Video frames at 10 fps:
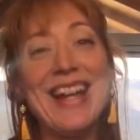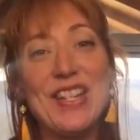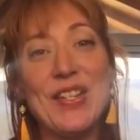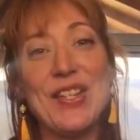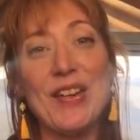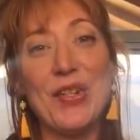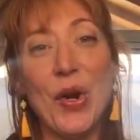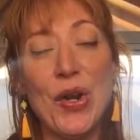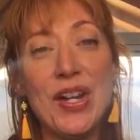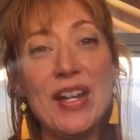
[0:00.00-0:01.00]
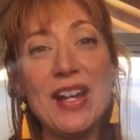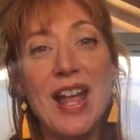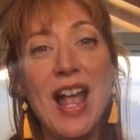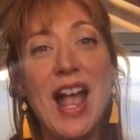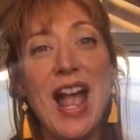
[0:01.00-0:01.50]
into serotonin.
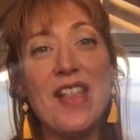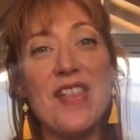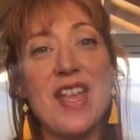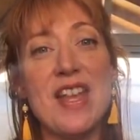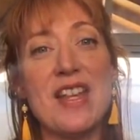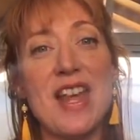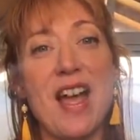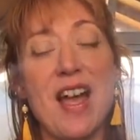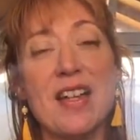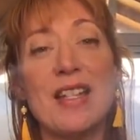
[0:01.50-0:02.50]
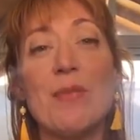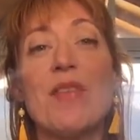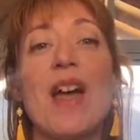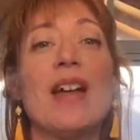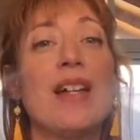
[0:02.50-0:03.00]
And then some
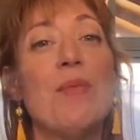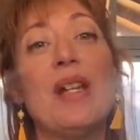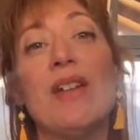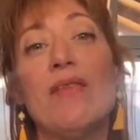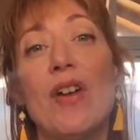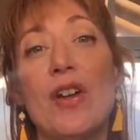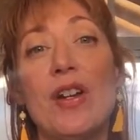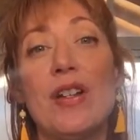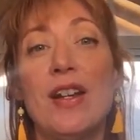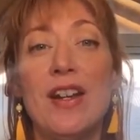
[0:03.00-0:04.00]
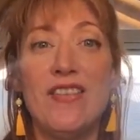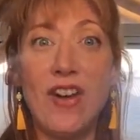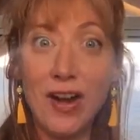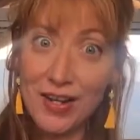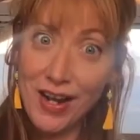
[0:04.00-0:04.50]
of that can be converted
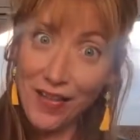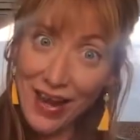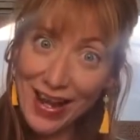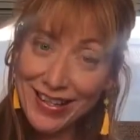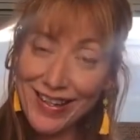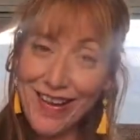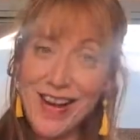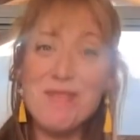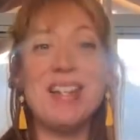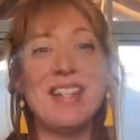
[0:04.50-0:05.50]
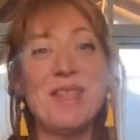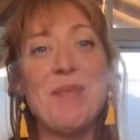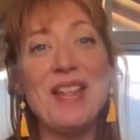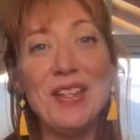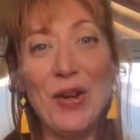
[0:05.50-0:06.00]
via another enzyme into
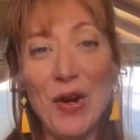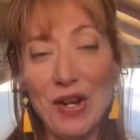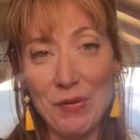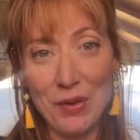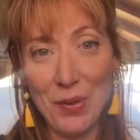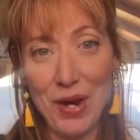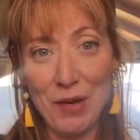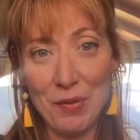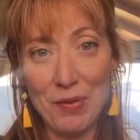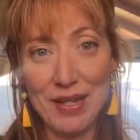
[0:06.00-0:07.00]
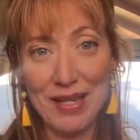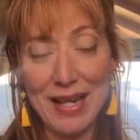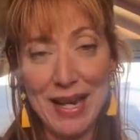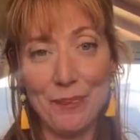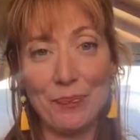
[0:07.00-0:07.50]
melatonin, which is what helps with
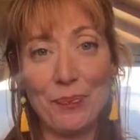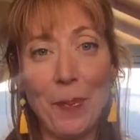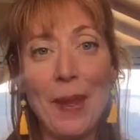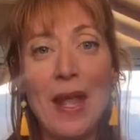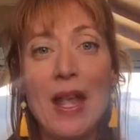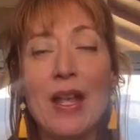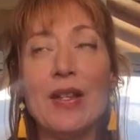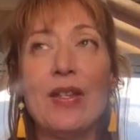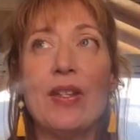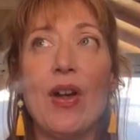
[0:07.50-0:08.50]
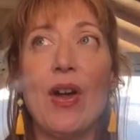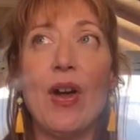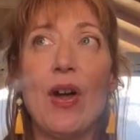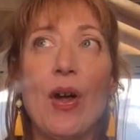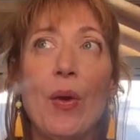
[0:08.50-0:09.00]
sleep.
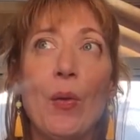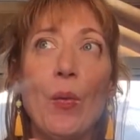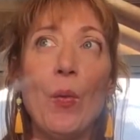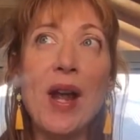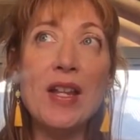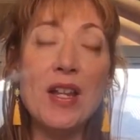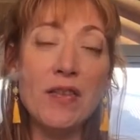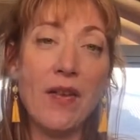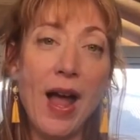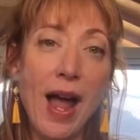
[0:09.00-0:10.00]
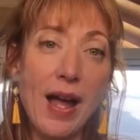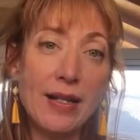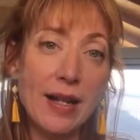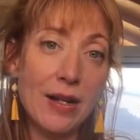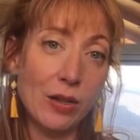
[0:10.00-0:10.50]
So when you've
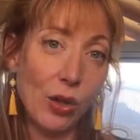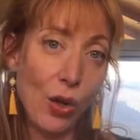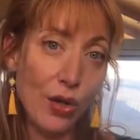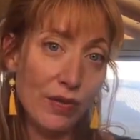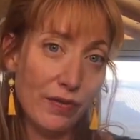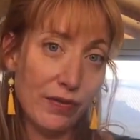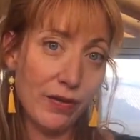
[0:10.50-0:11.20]
done a lot of